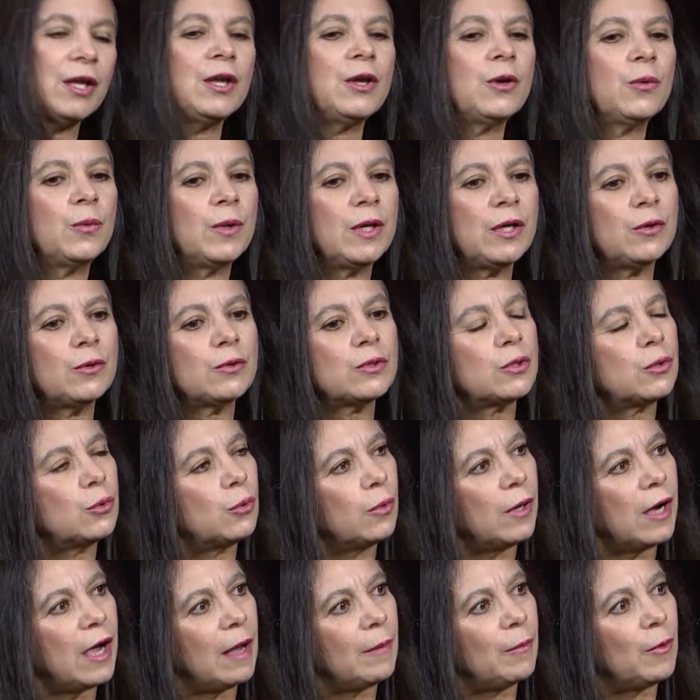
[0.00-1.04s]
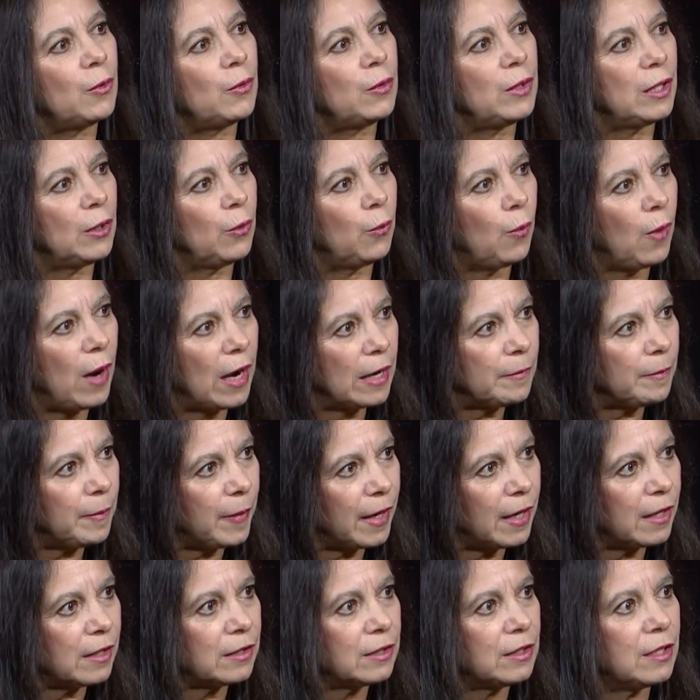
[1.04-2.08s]
We used to have only one
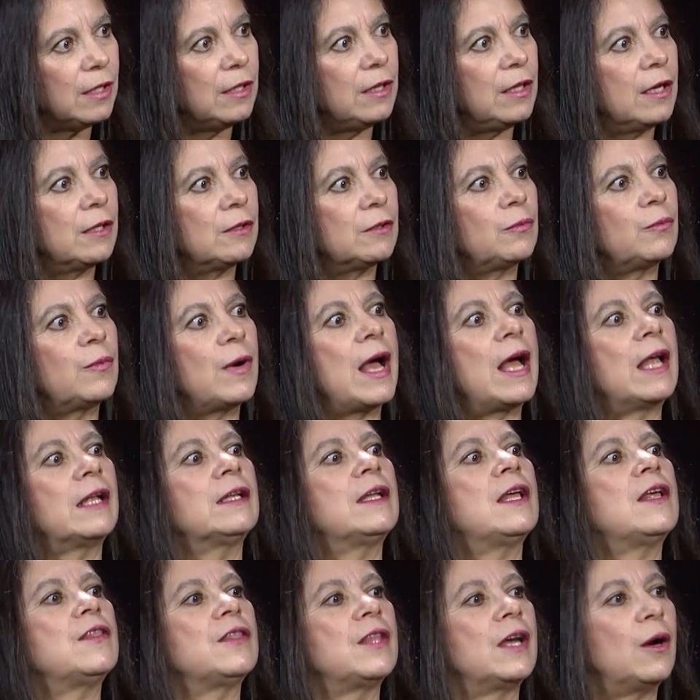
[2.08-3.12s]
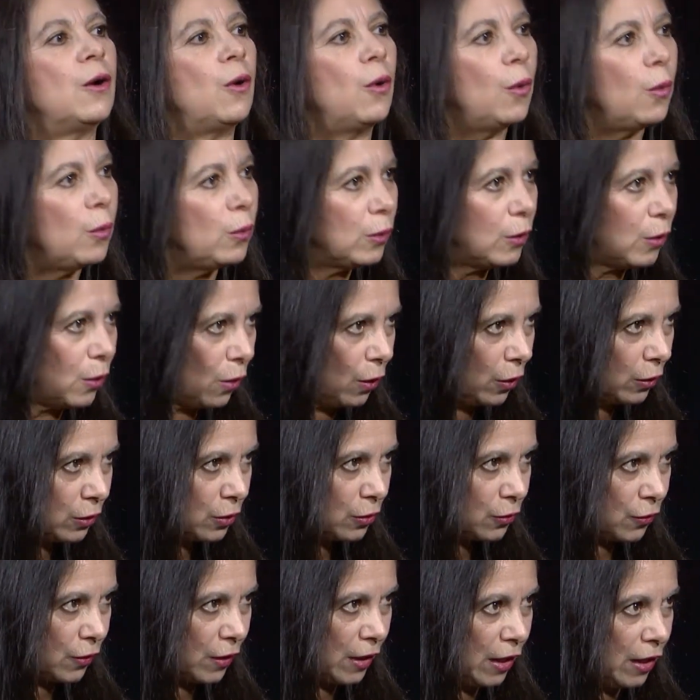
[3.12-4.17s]
party that ran the whole
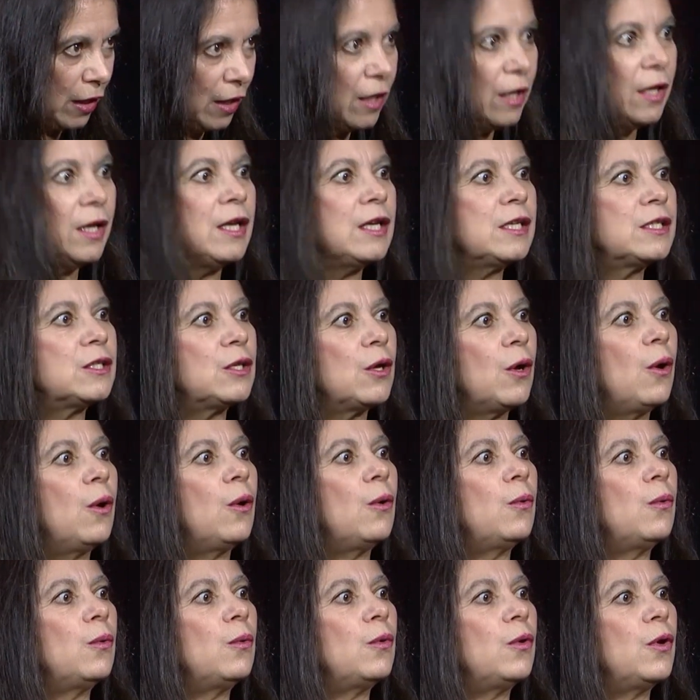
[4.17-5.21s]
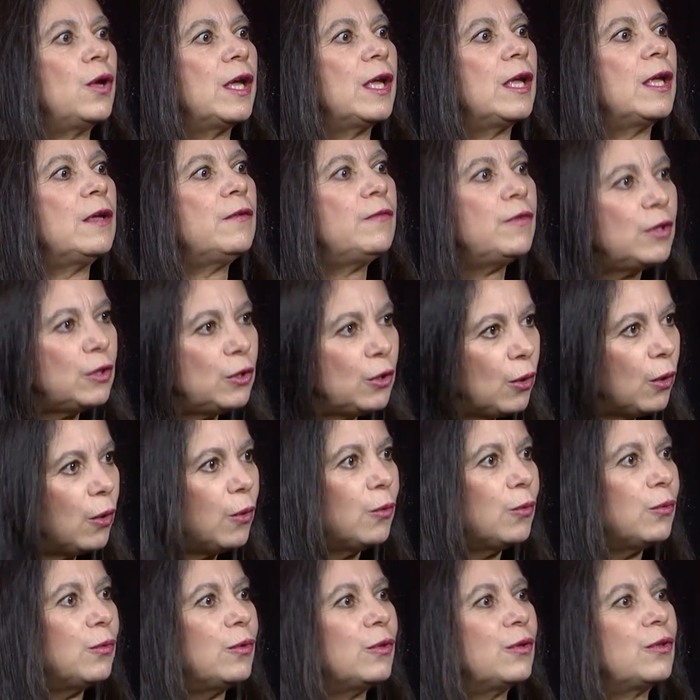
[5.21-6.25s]
country. So even
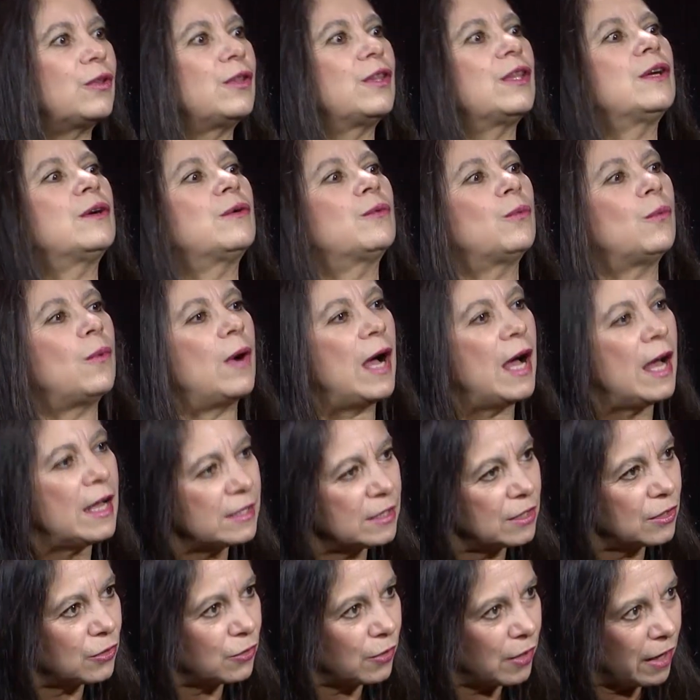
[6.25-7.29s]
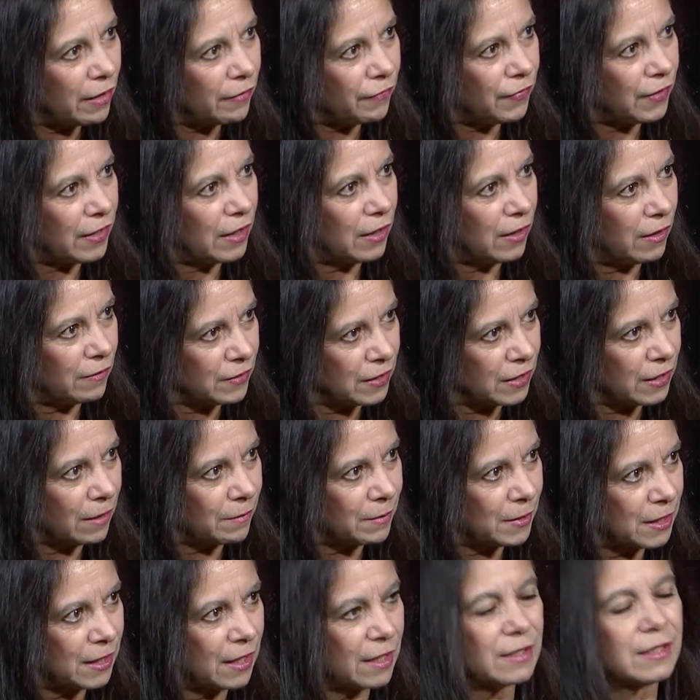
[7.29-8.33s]
though there was traffic of
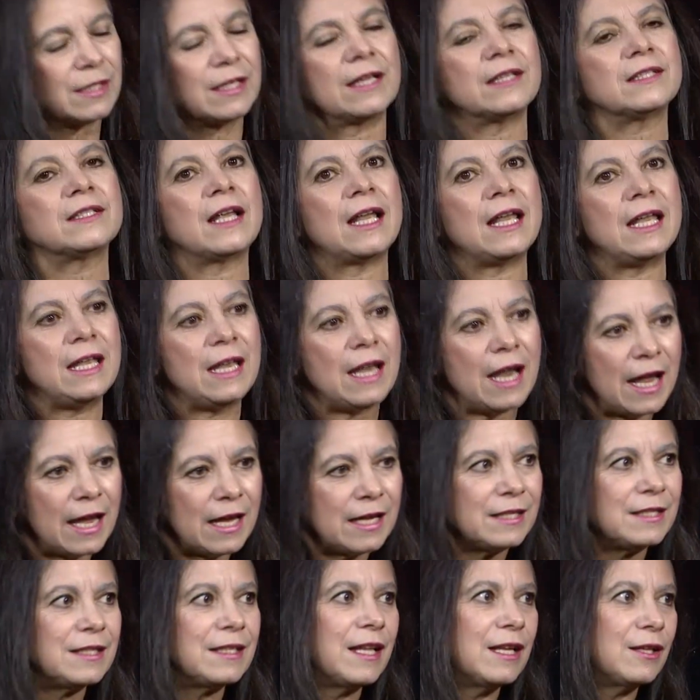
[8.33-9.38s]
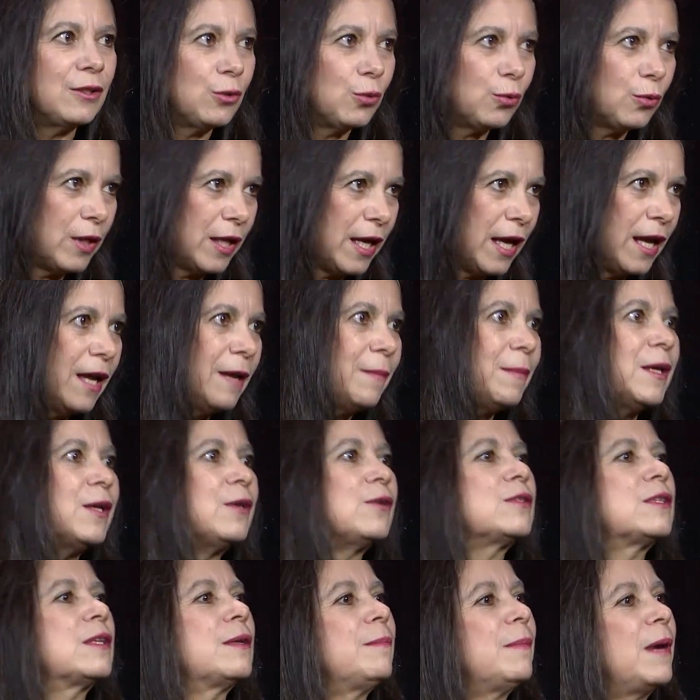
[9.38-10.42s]
substances, less than today
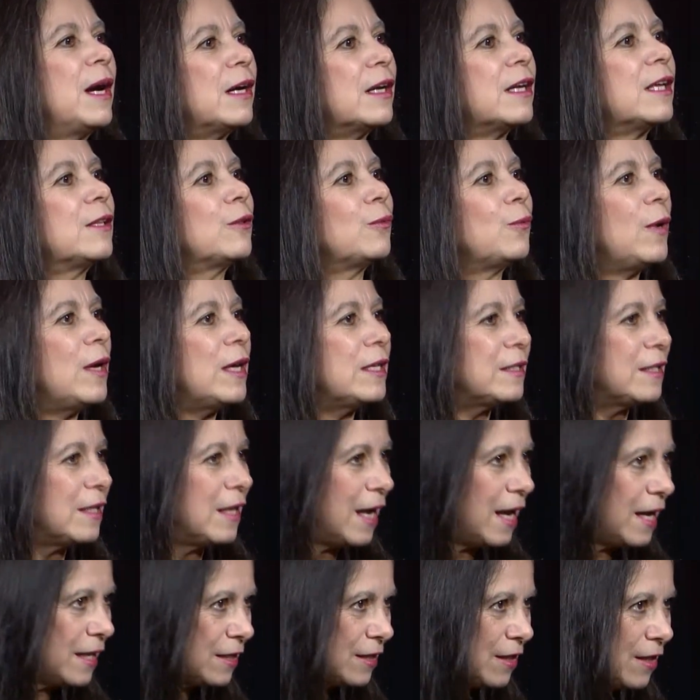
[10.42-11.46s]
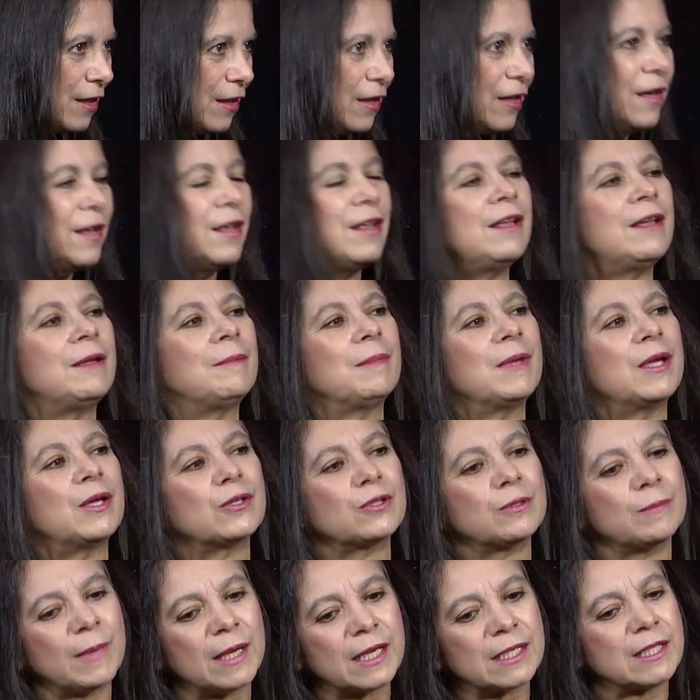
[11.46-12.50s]
because the market was lesser,
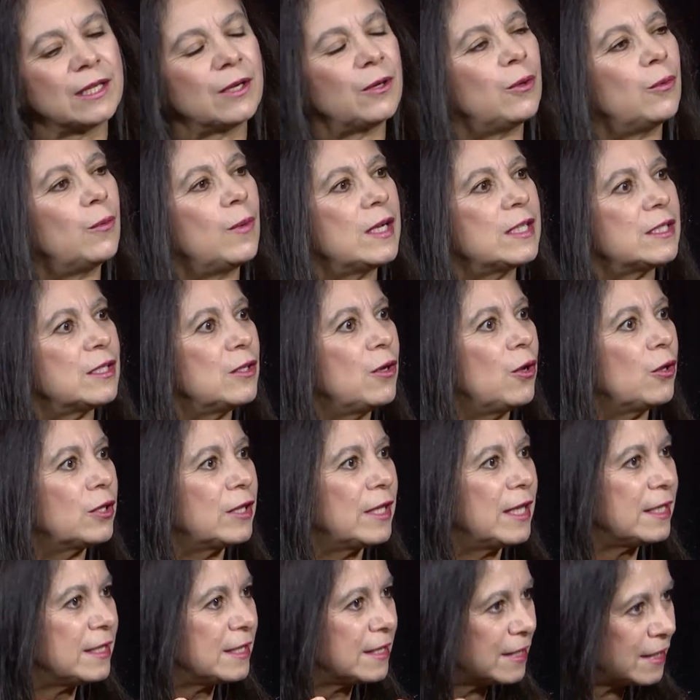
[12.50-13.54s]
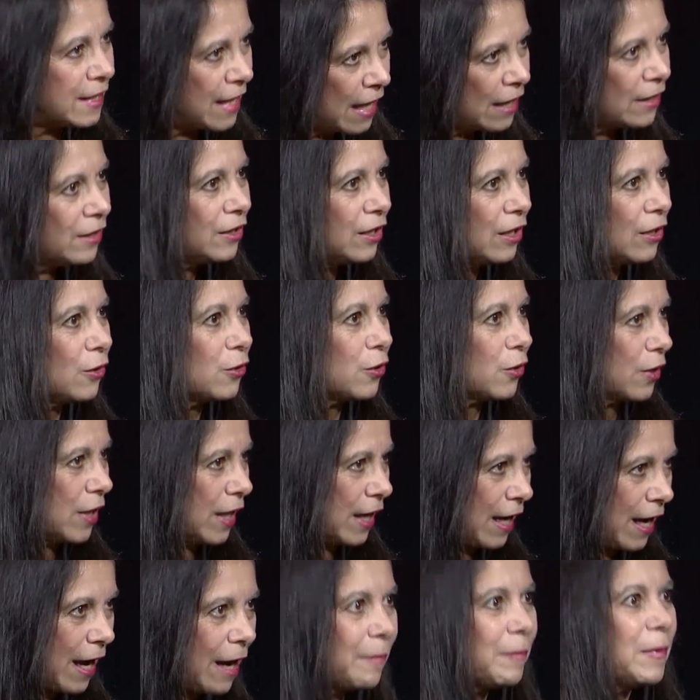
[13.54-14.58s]
because Mexico was not the center or the
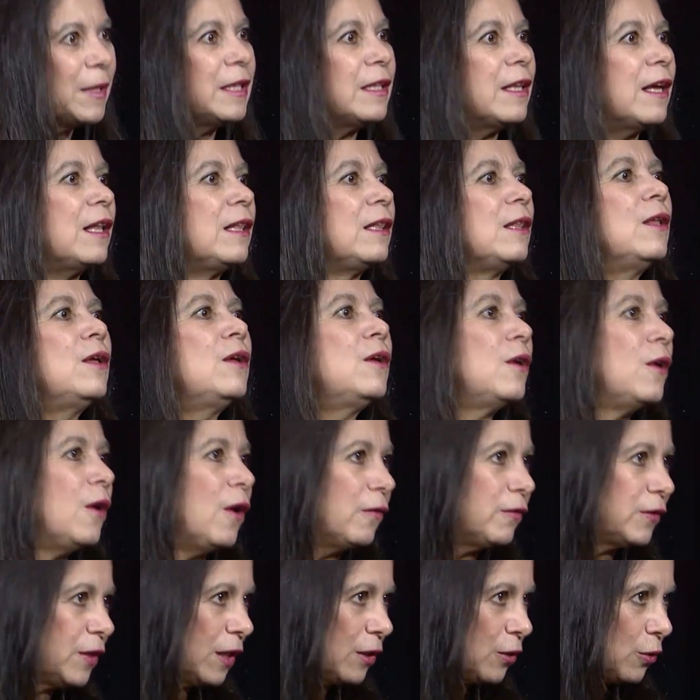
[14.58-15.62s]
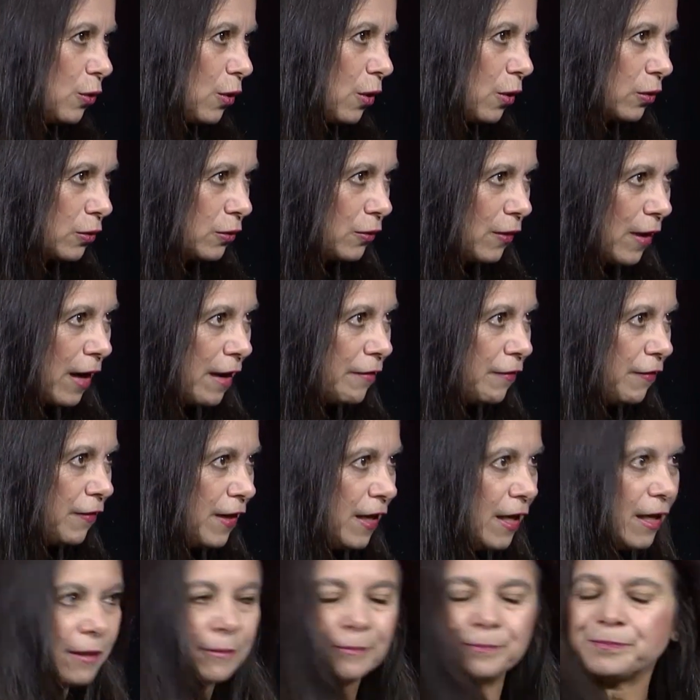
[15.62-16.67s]
capital of the drug
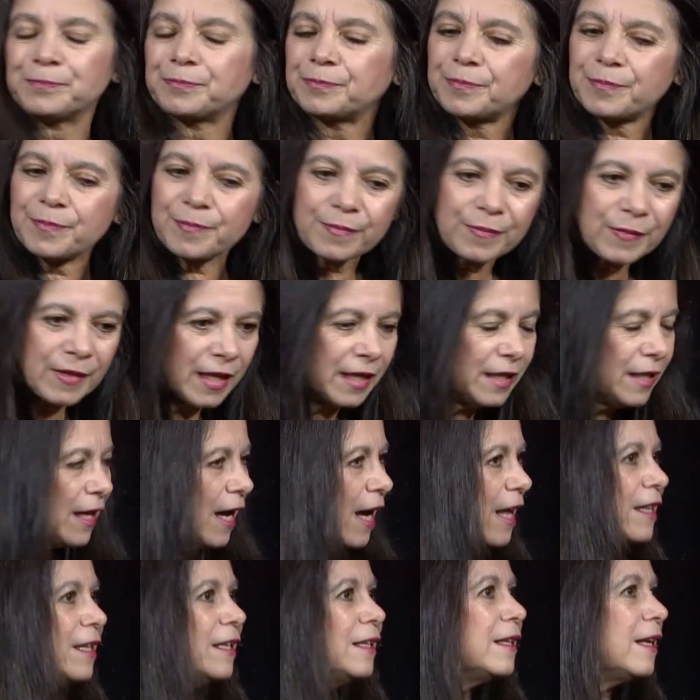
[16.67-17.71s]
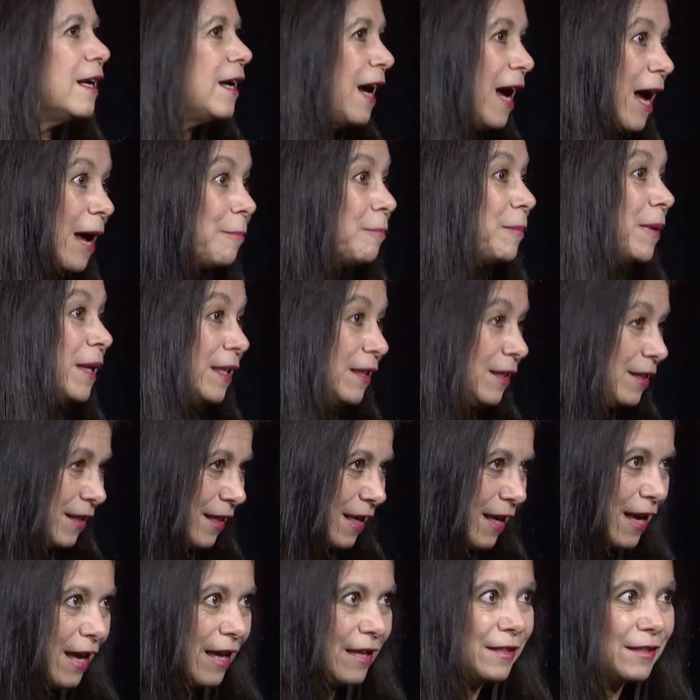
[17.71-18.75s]
traffic, it hadn't happened
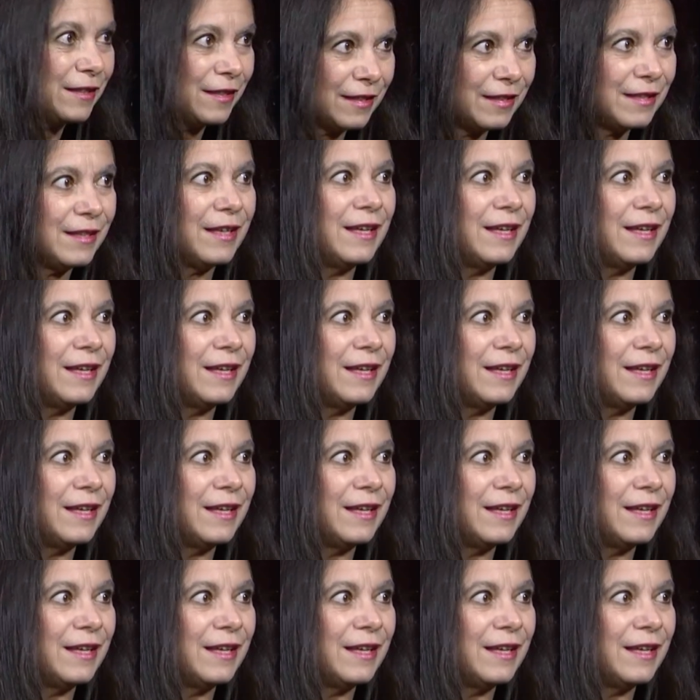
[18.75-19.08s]
yet.